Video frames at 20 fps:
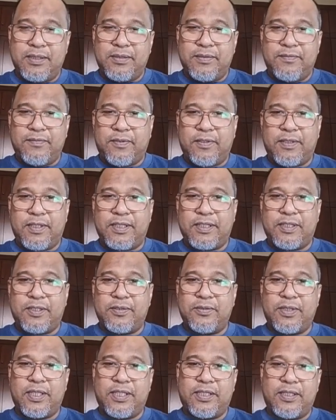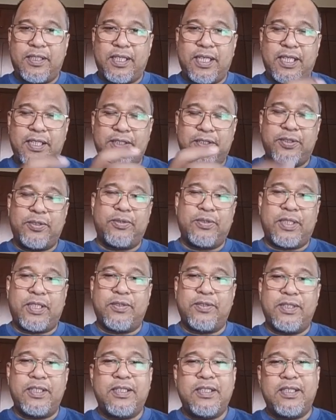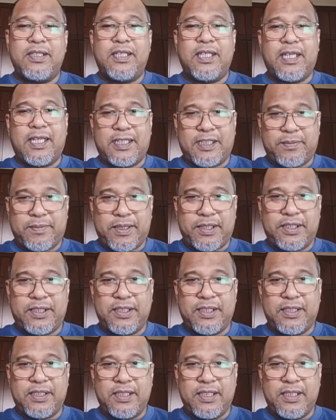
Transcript: for us to actually ensure our expansion.